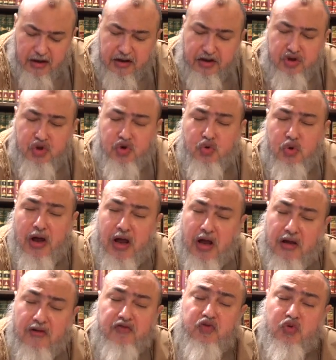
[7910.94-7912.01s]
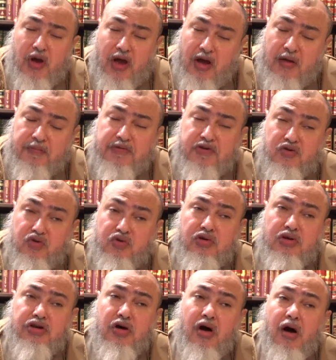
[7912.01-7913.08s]
You have to
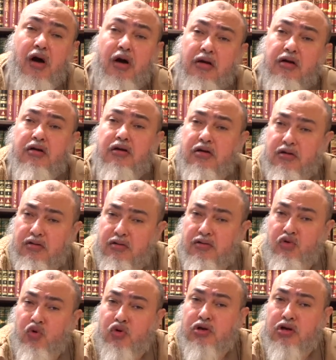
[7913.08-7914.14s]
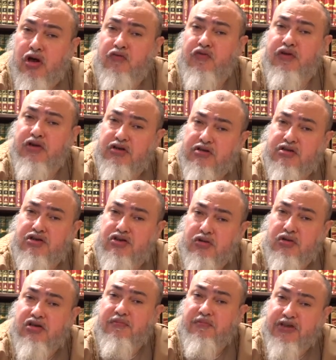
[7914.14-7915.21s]
absolutely honor your covenants, your
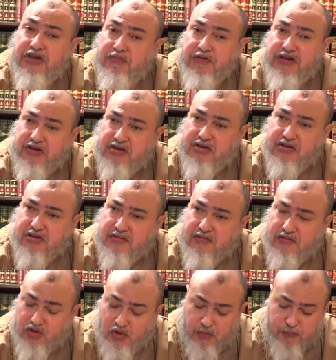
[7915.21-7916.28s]
commitments, your